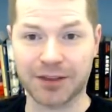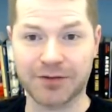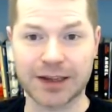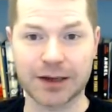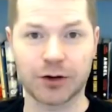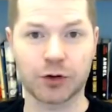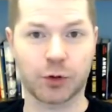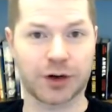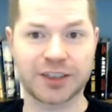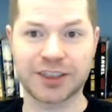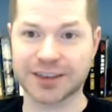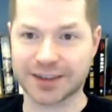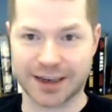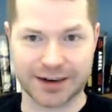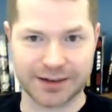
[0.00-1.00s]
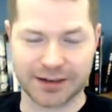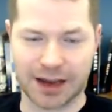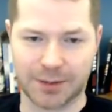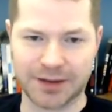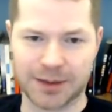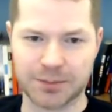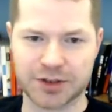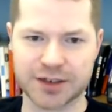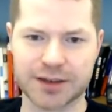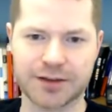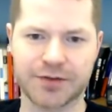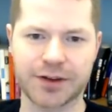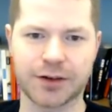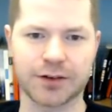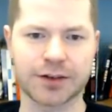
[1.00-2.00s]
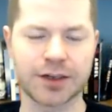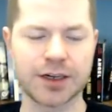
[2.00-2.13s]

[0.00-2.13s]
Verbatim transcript: the field or just get in the top 10% of the field,